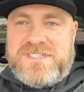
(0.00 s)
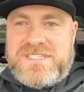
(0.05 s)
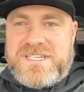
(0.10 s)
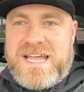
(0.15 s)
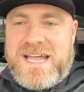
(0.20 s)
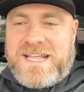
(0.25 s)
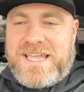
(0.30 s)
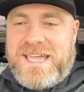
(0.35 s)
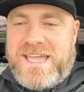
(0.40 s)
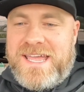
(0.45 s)
to
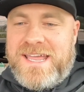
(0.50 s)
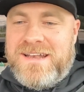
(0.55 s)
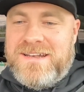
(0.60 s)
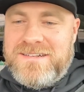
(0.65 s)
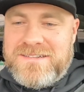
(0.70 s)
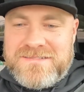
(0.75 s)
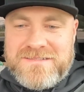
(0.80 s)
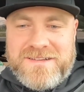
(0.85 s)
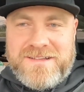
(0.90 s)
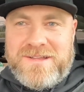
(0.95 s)

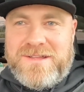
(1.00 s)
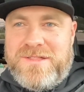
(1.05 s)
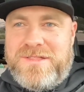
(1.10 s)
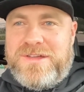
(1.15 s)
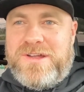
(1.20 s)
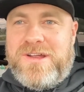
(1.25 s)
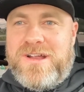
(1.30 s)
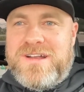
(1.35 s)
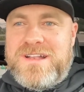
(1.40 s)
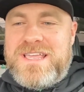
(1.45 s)
second,
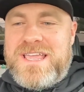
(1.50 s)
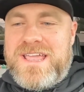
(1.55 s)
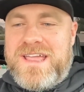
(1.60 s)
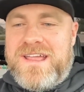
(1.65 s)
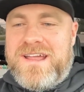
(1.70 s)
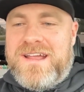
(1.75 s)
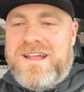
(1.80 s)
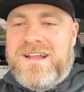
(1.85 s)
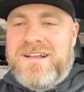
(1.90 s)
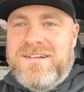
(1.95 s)
third
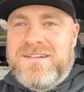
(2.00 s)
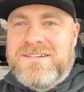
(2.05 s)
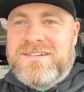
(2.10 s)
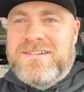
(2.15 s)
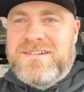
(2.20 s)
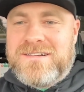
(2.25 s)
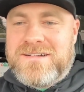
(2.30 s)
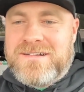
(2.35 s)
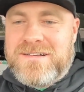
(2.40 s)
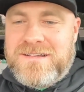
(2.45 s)
gear,
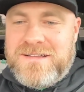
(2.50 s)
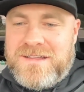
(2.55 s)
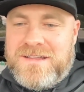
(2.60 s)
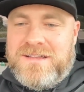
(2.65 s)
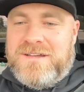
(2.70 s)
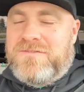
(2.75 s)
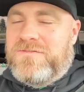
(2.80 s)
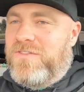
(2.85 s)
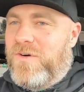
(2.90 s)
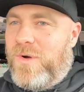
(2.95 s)

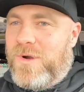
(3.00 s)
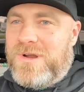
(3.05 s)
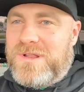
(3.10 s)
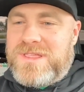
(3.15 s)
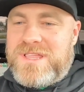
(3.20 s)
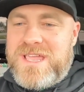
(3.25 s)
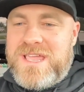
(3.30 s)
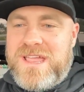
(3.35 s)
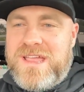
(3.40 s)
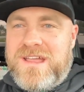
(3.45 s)

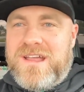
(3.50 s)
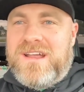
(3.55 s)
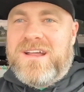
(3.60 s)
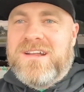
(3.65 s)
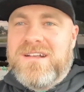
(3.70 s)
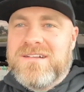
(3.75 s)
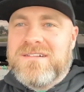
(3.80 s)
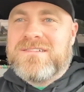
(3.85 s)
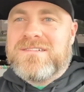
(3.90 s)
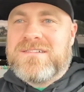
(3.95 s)
fourth
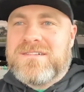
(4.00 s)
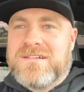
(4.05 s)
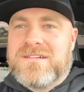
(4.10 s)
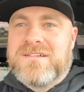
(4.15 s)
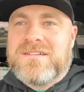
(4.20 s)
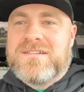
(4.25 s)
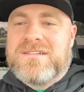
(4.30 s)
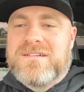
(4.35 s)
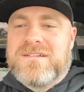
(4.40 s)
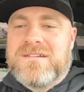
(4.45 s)
gear,
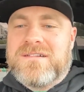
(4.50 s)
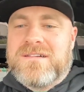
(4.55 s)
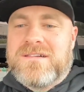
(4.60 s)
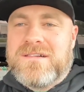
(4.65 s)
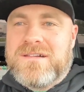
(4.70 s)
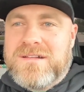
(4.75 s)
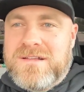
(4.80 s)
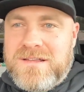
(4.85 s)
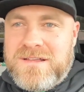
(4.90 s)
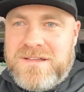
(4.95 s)

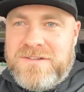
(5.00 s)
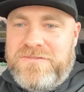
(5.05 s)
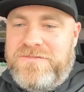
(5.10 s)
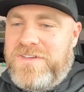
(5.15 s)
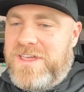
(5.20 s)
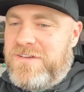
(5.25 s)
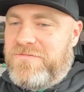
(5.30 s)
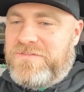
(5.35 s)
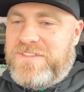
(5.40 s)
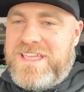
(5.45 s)

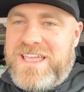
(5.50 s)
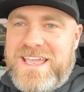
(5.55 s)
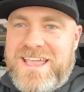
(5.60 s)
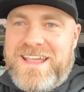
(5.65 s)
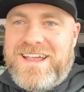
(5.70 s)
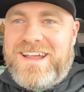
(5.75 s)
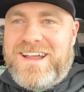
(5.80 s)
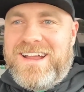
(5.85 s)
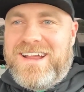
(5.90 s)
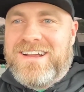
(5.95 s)
fifth
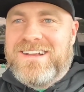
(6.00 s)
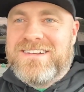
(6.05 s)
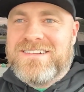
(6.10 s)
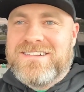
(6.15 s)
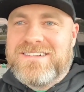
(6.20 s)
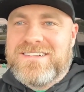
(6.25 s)
gear.